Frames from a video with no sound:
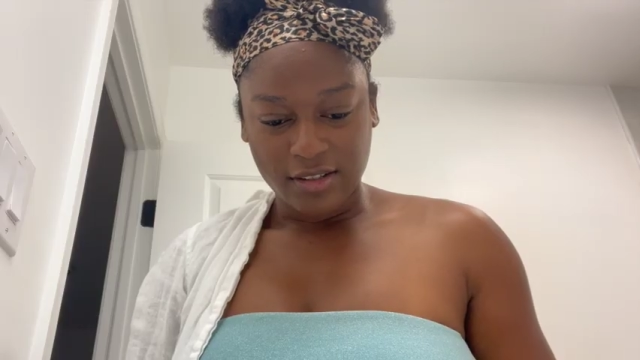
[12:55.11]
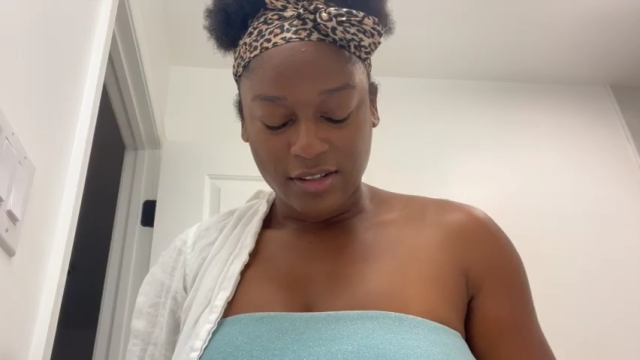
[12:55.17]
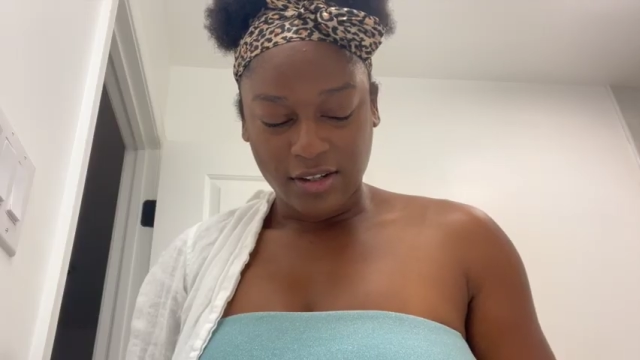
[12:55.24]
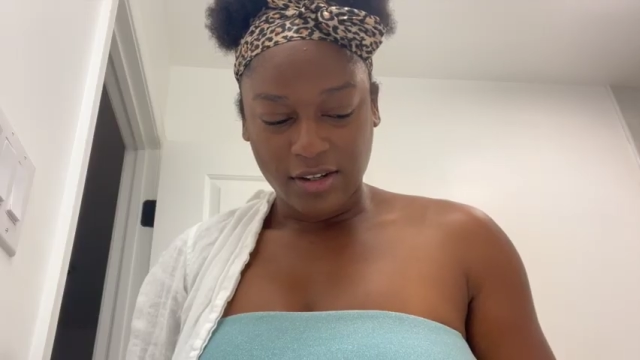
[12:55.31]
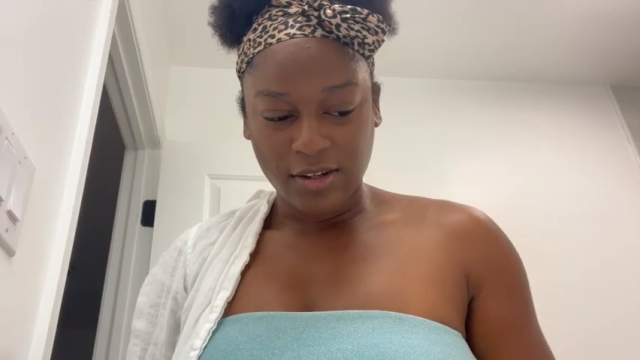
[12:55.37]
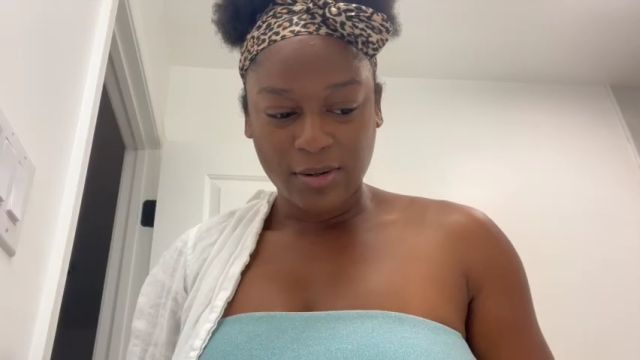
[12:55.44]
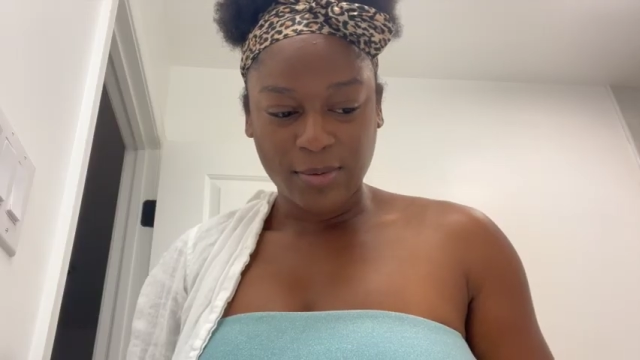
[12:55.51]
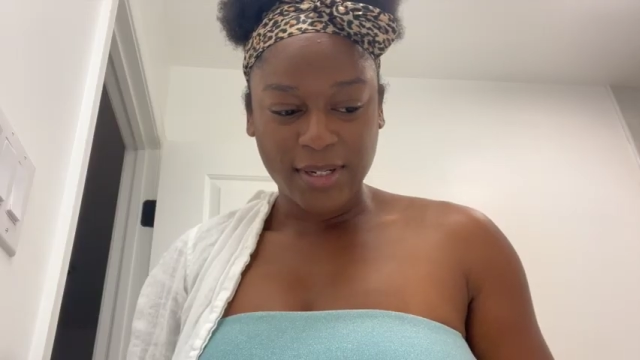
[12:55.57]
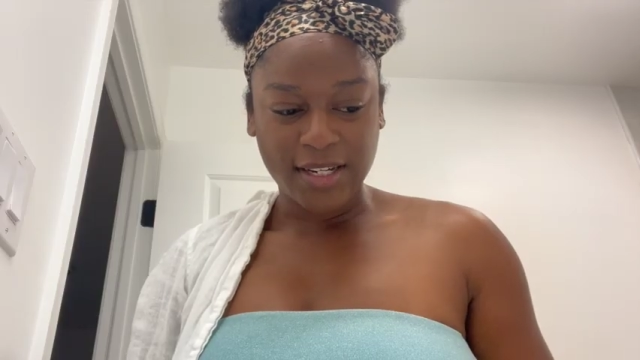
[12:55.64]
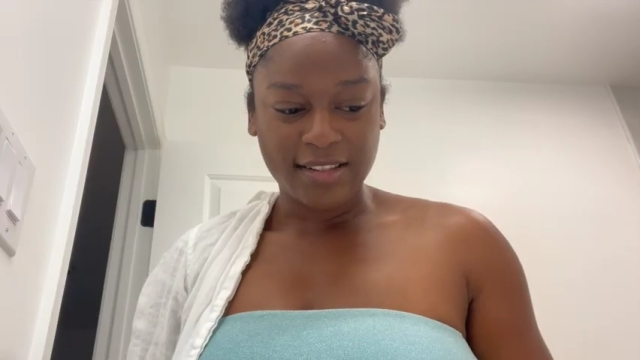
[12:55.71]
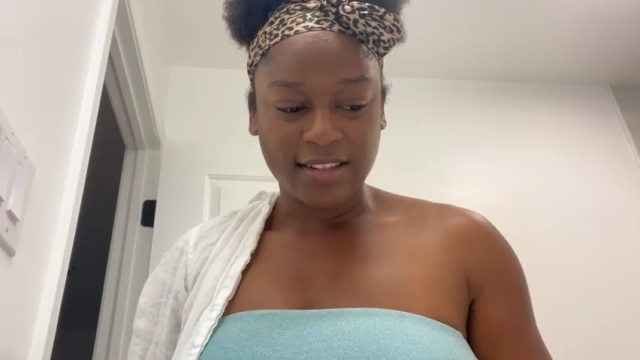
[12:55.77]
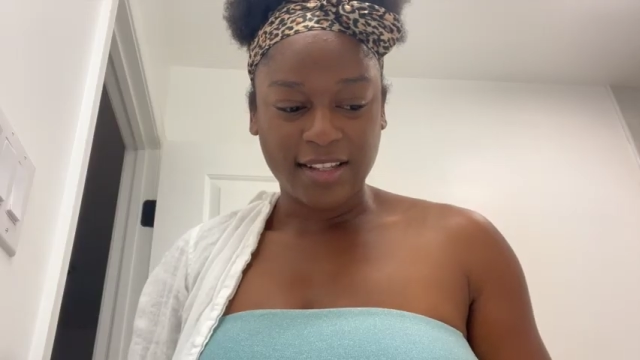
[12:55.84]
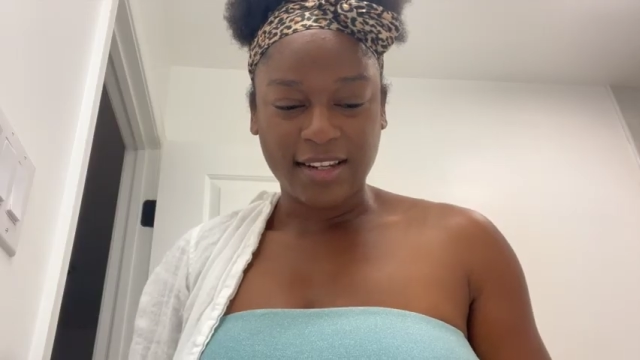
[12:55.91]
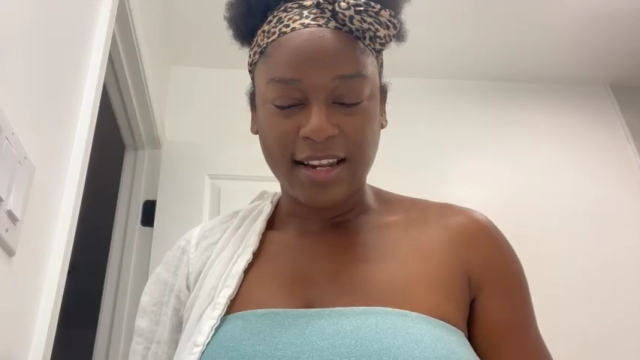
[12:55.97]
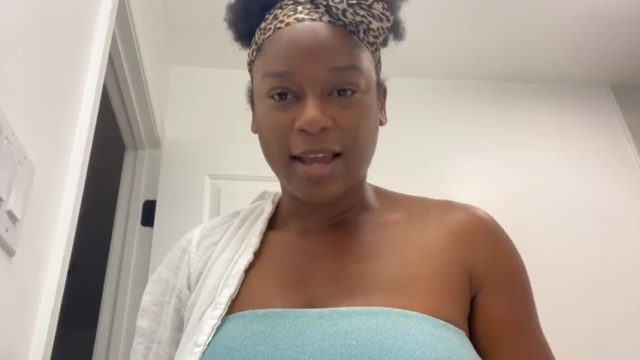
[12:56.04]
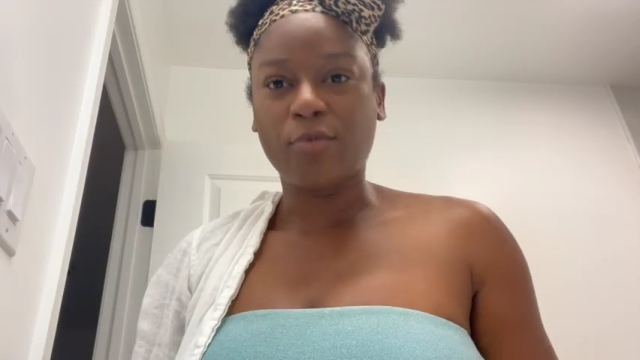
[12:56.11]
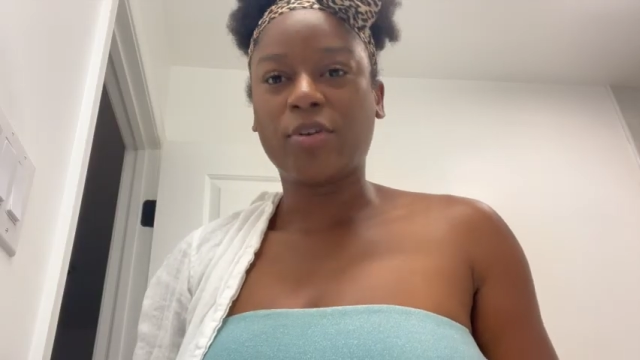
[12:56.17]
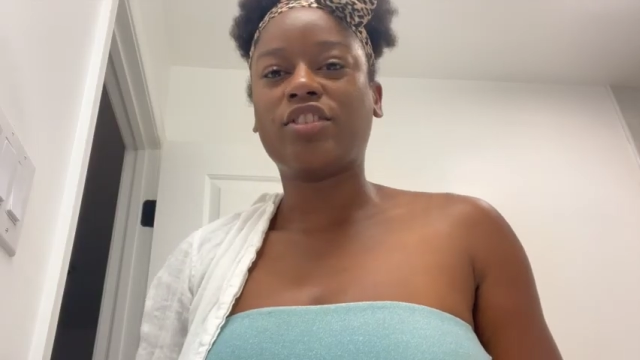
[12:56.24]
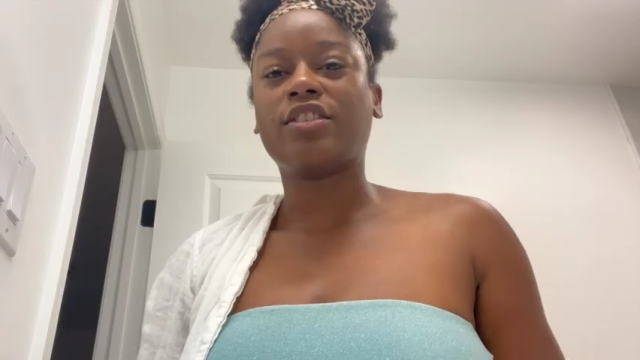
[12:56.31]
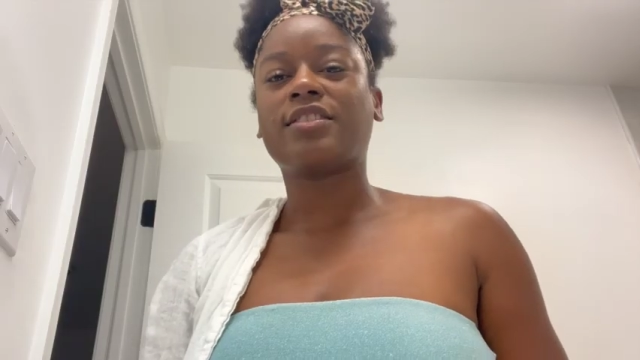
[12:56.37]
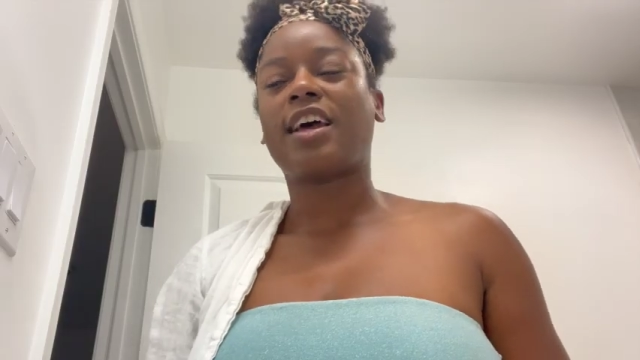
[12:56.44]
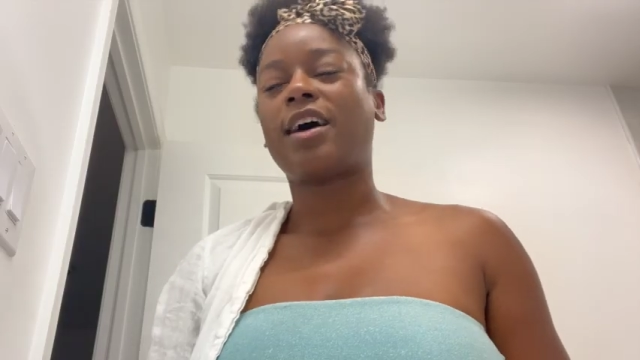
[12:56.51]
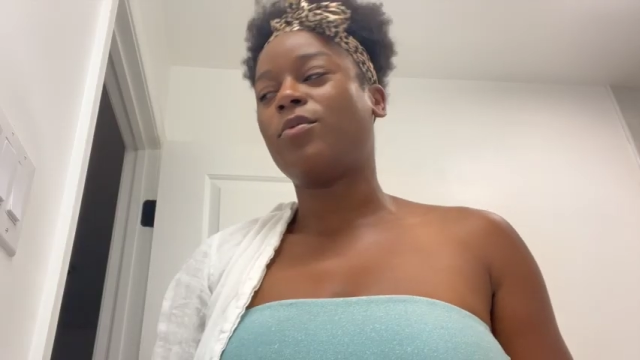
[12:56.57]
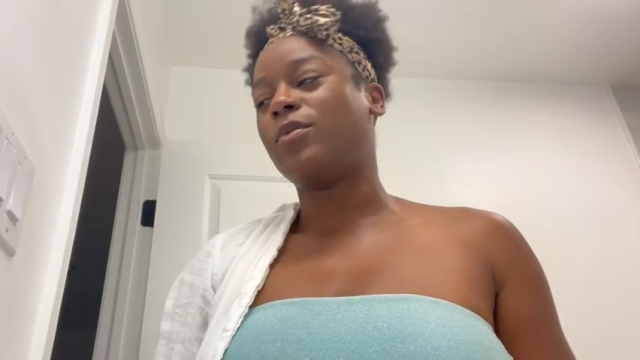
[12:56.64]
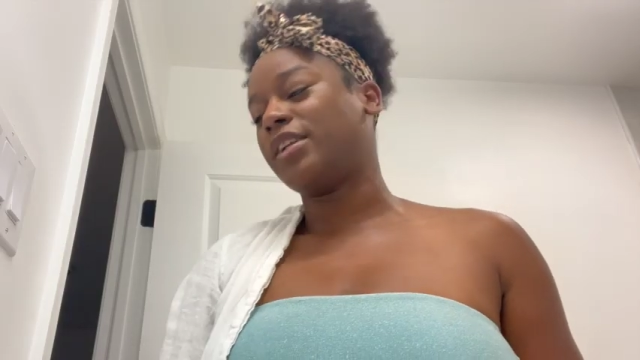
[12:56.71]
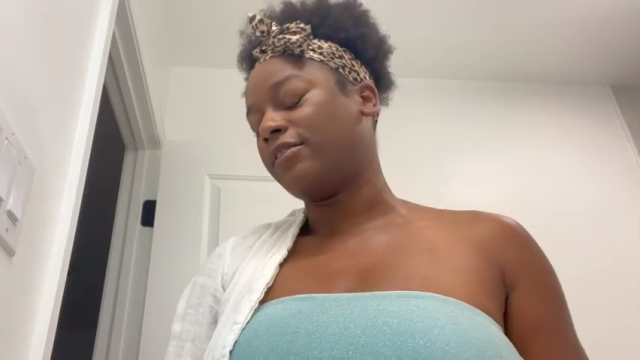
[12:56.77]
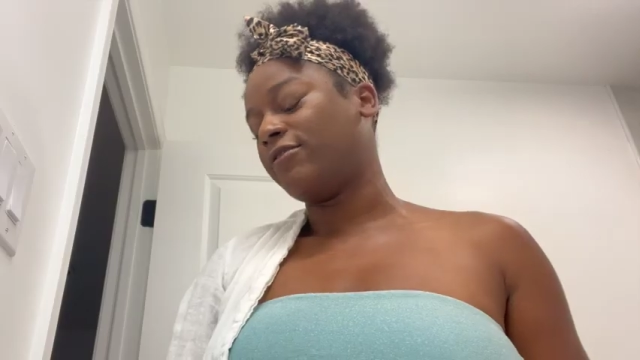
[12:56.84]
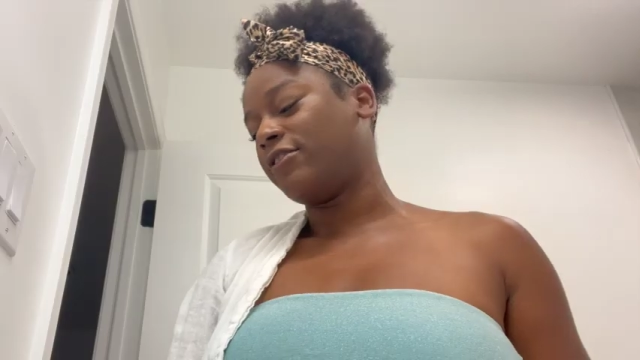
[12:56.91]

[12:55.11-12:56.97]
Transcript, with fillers: Oh, what is the name? We just got one in